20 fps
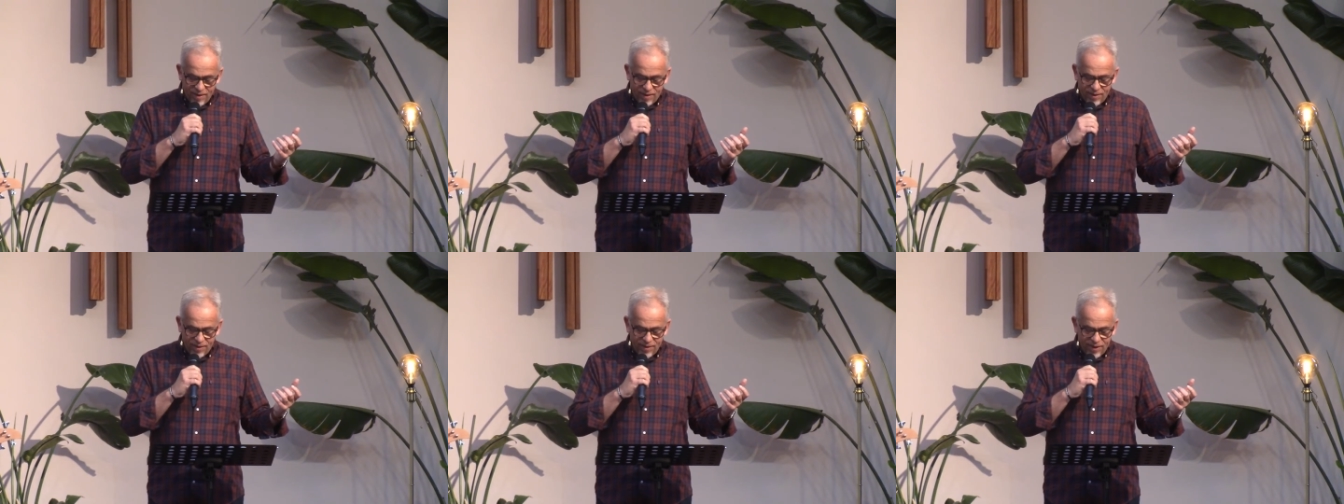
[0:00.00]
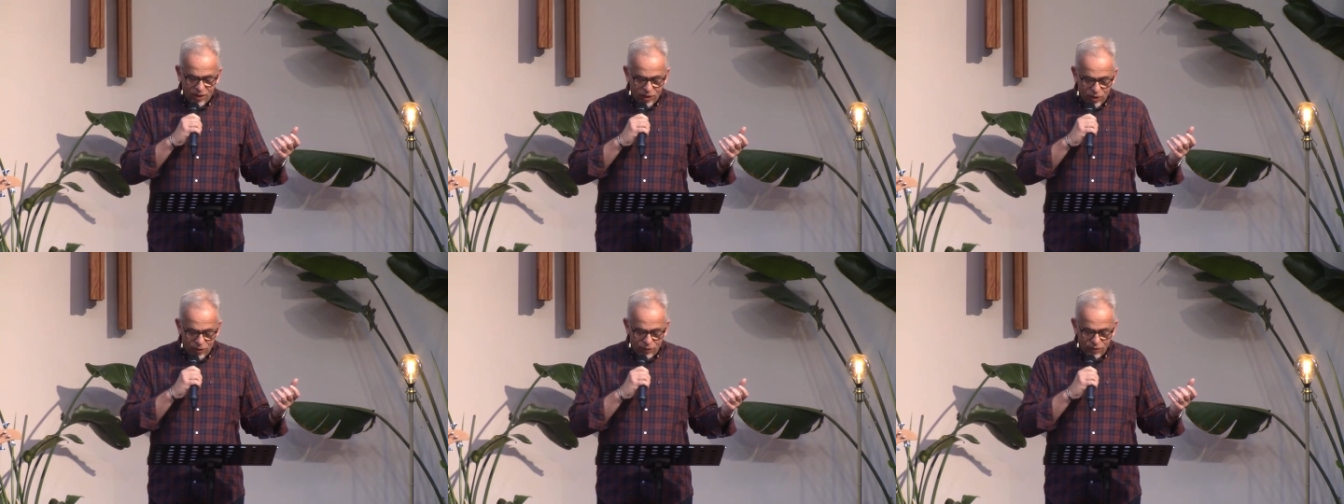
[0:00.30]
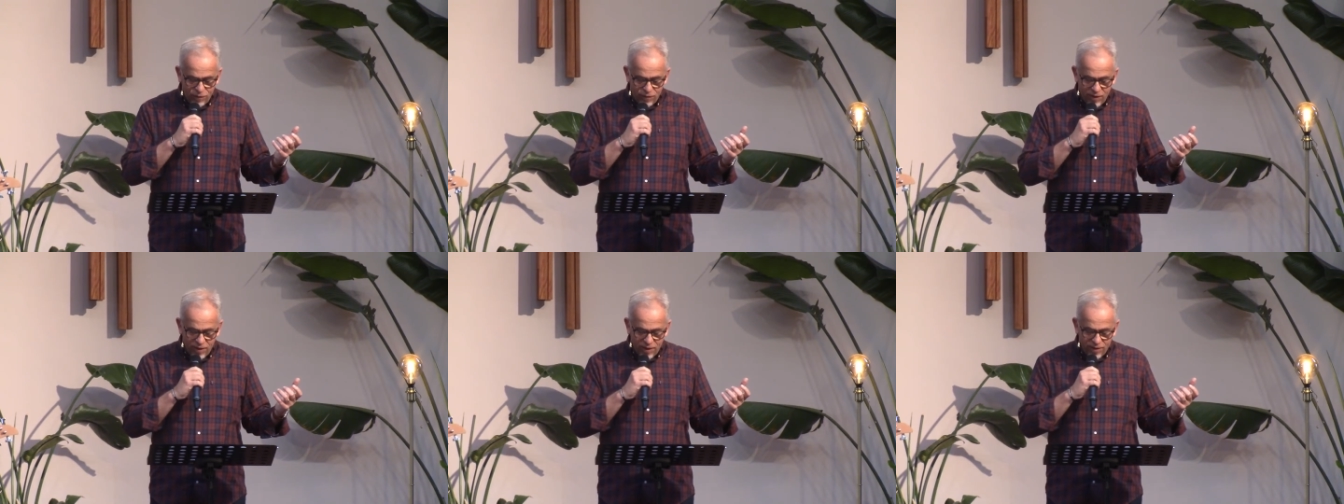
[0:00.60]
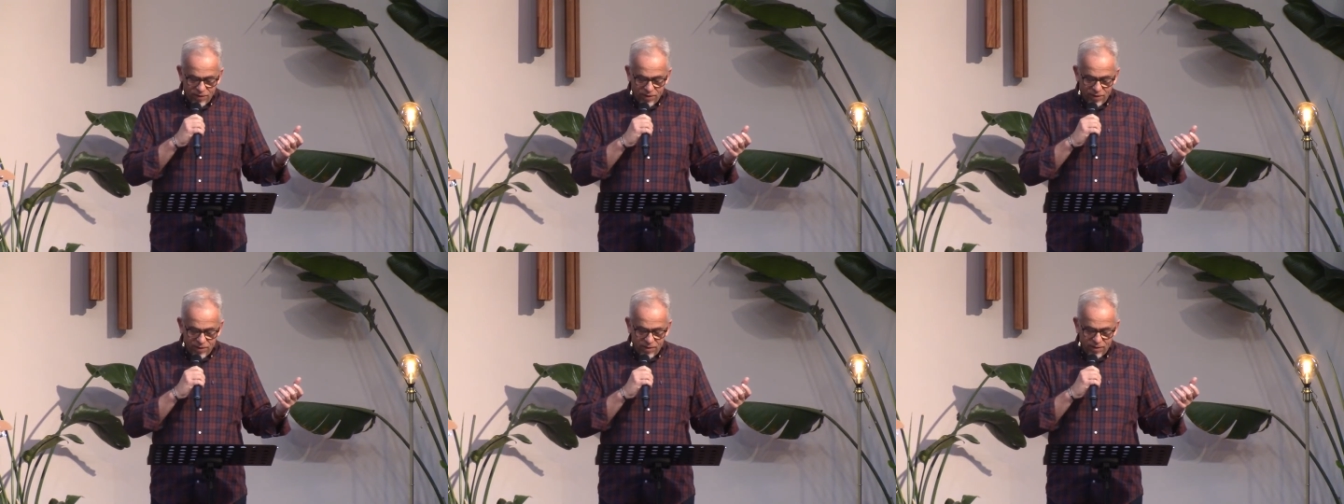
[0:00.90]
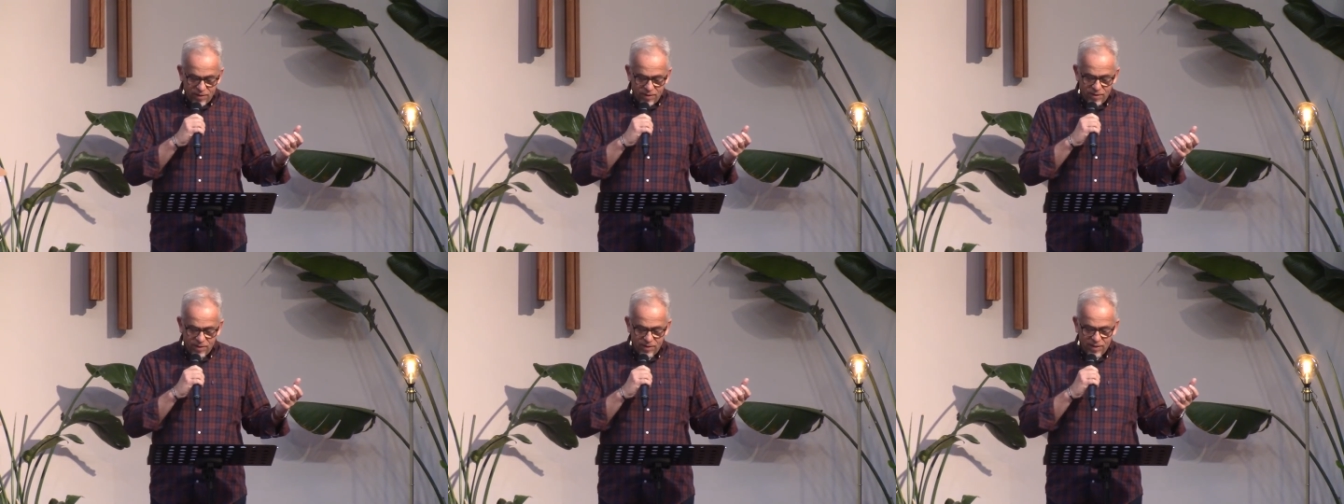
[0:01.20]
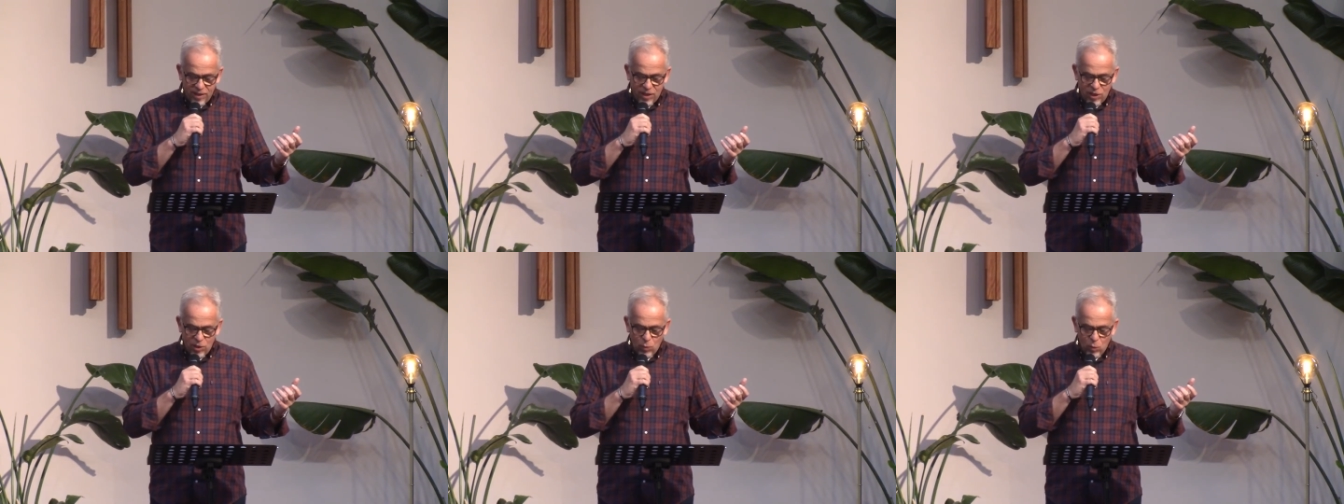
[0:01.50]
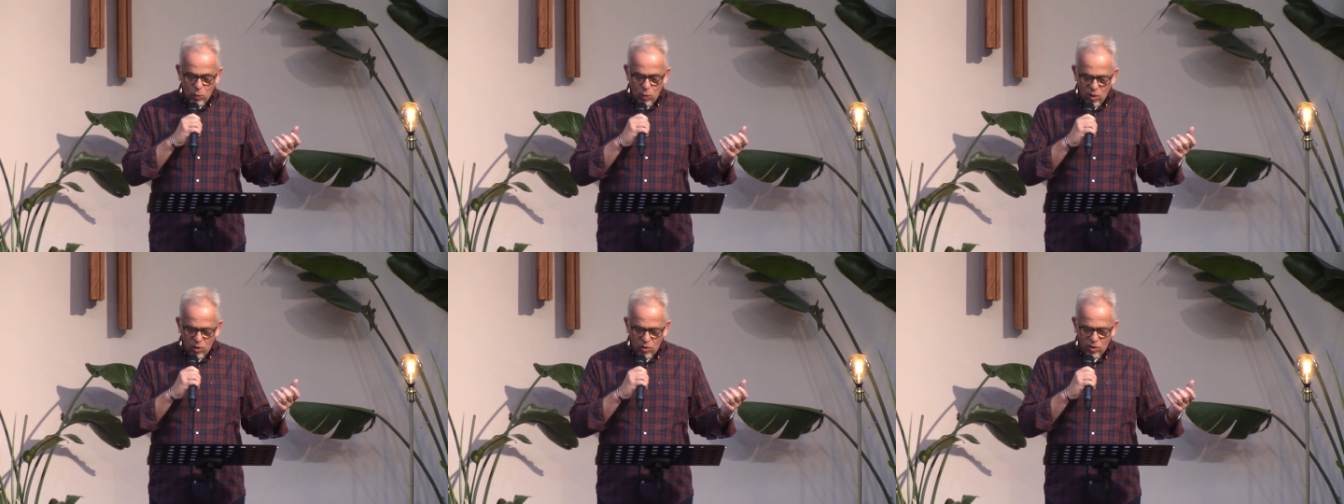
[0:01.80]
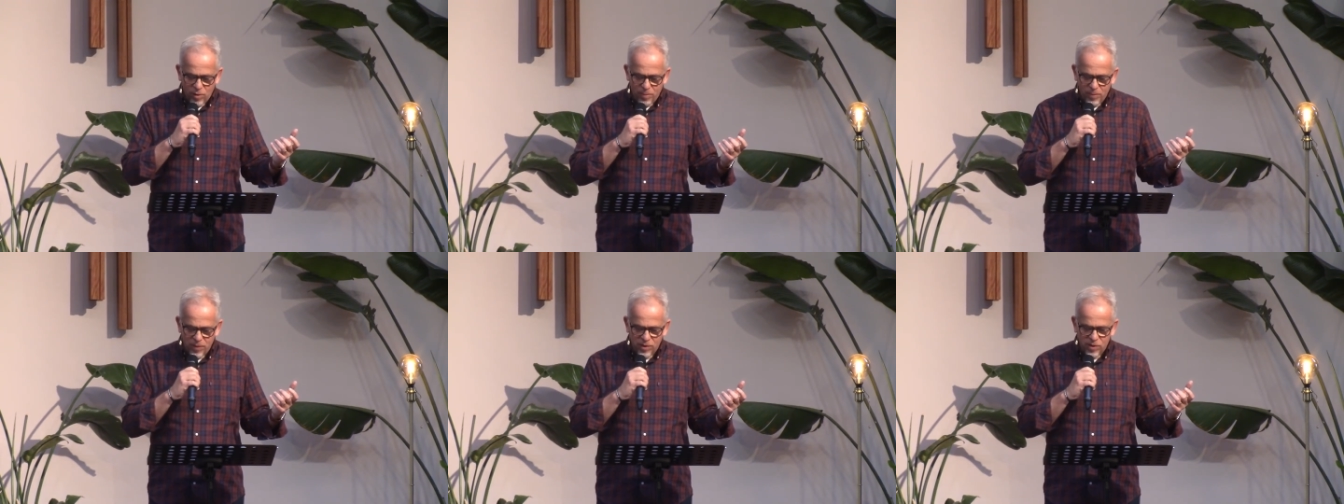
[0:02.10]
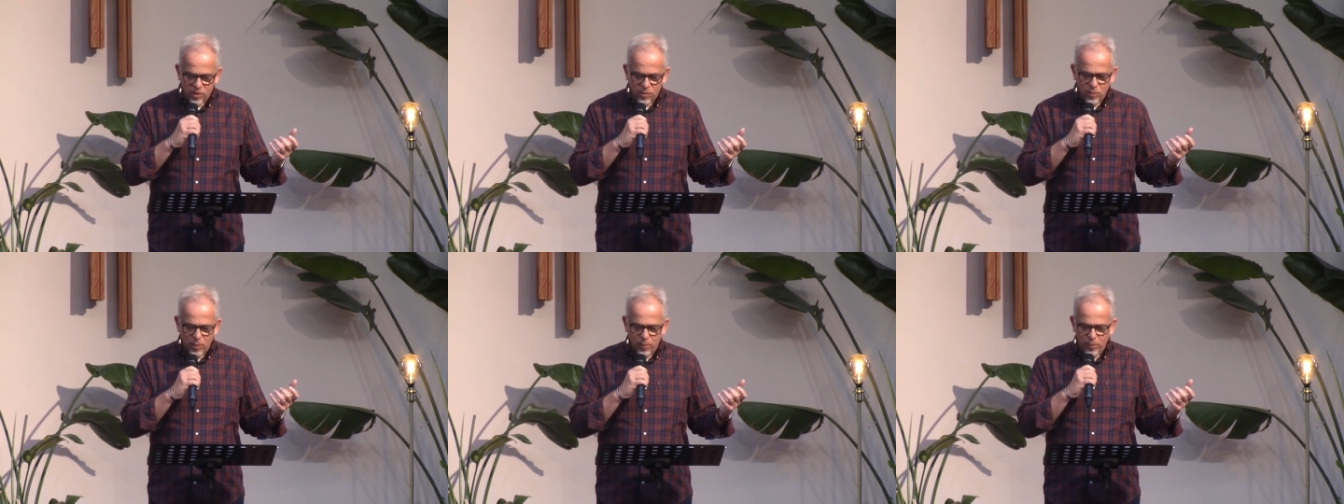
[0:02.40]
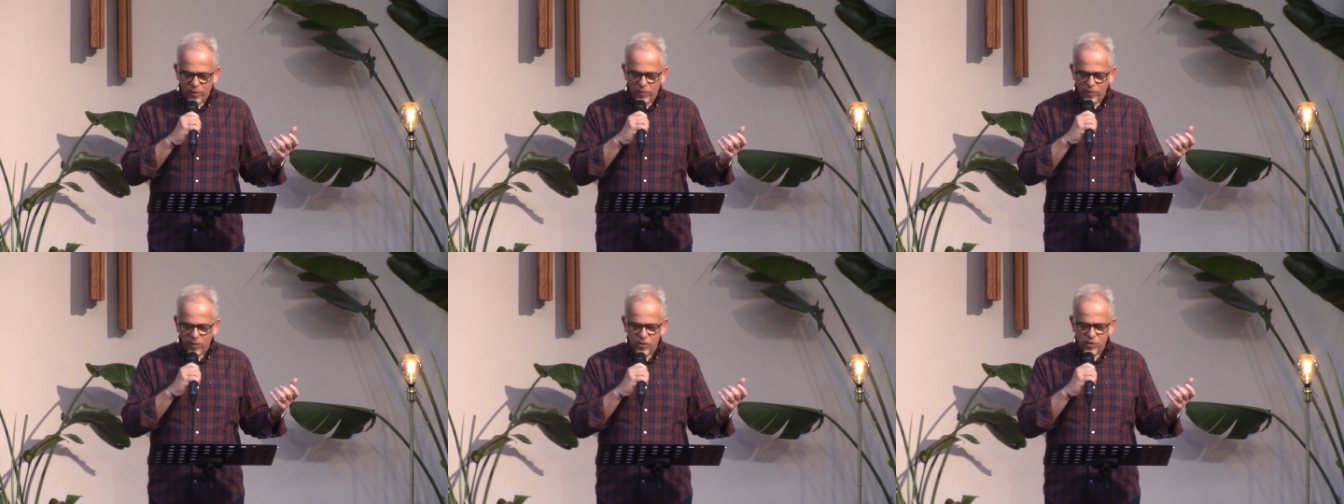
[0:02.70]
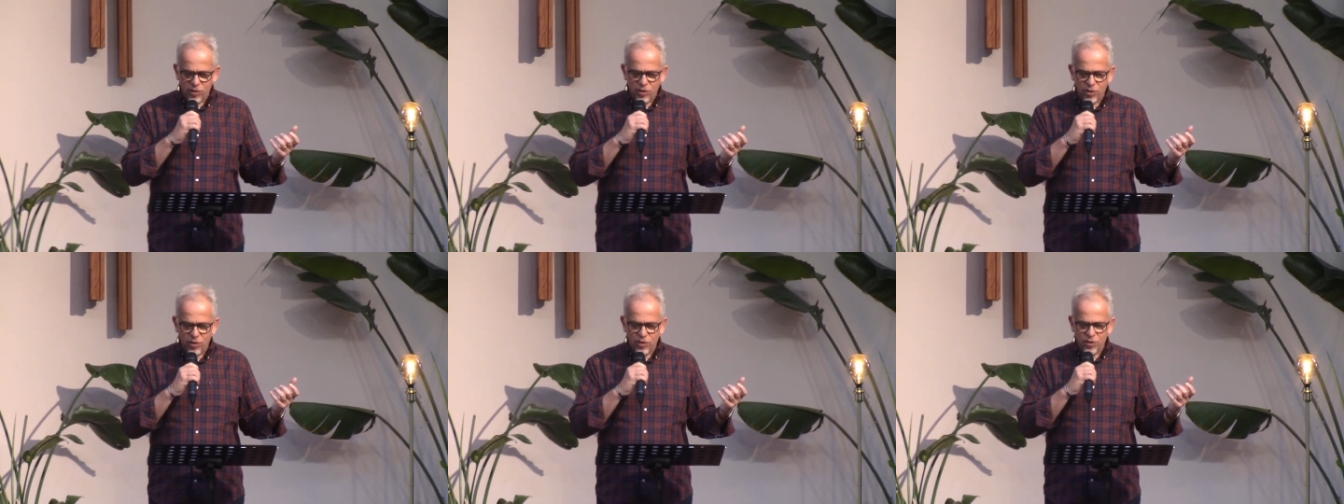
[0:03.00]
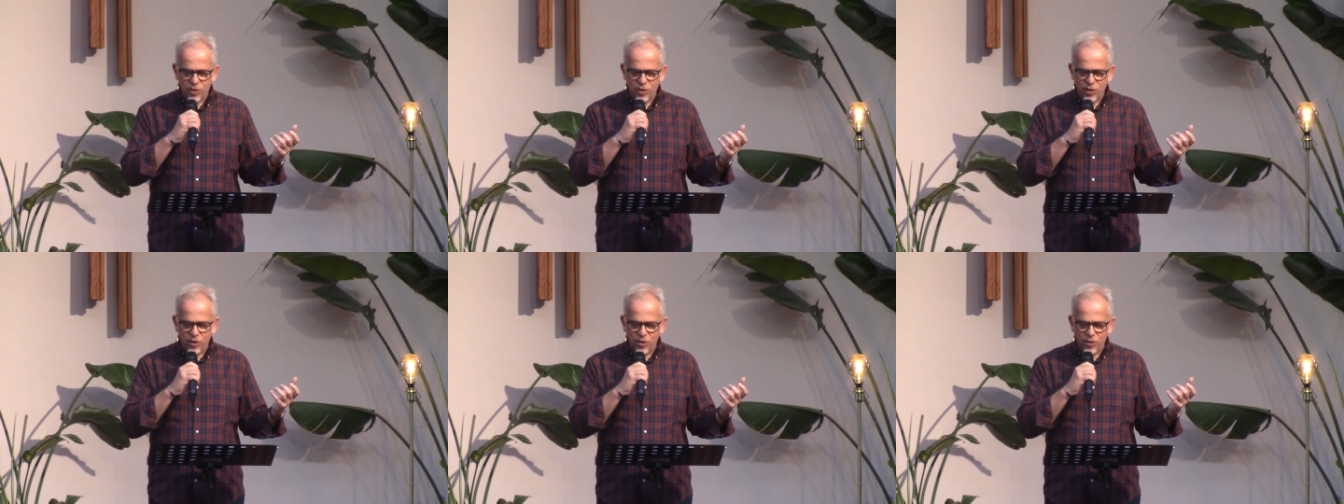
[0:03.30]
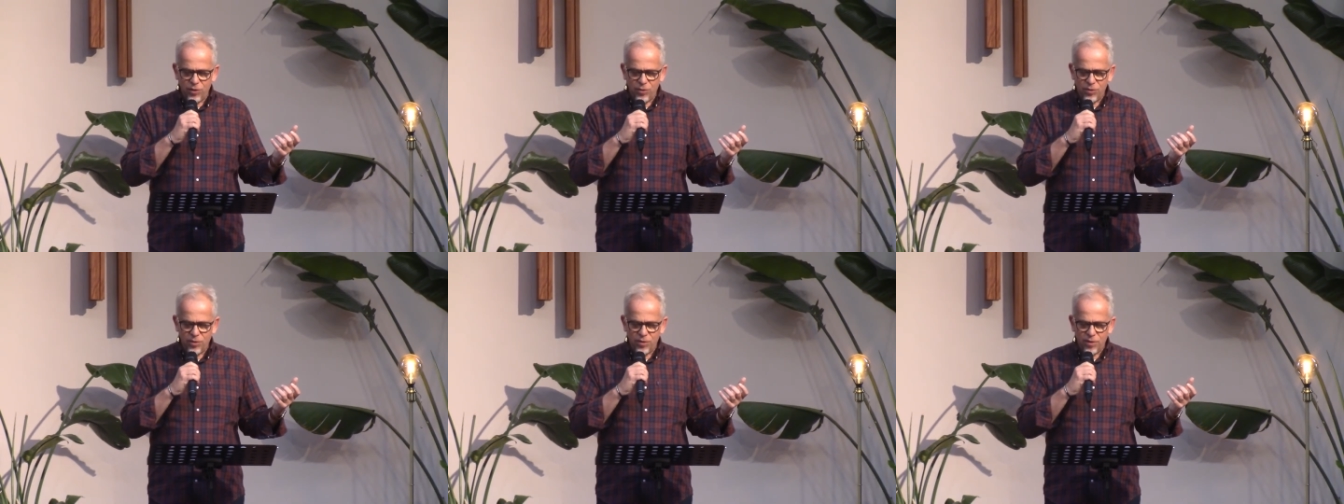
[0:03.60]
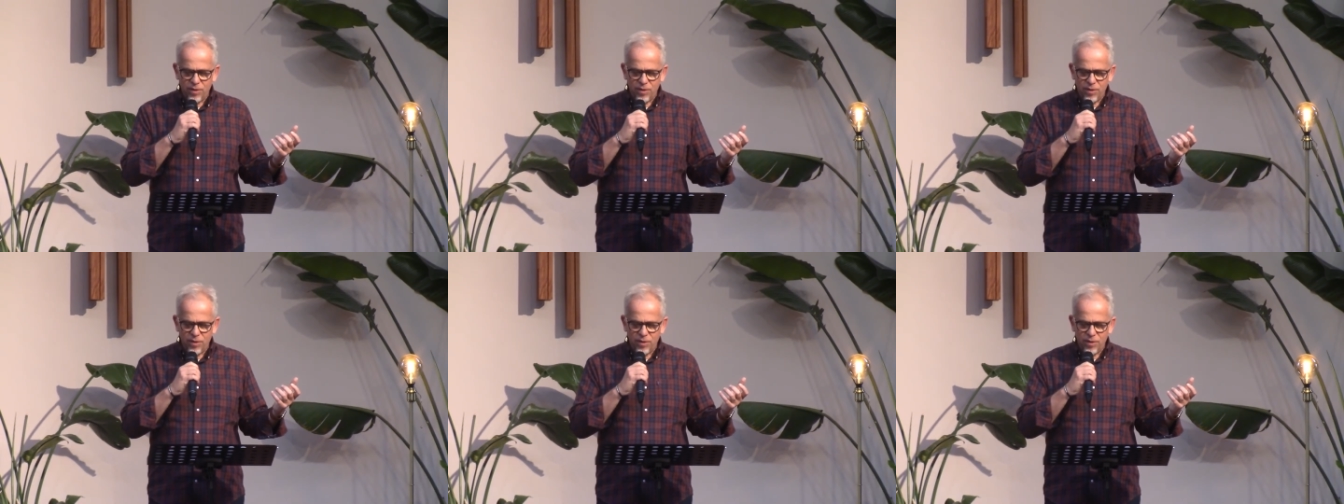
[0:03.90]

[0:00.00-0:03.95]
Thank you, Father, that you welcome us when we return to you.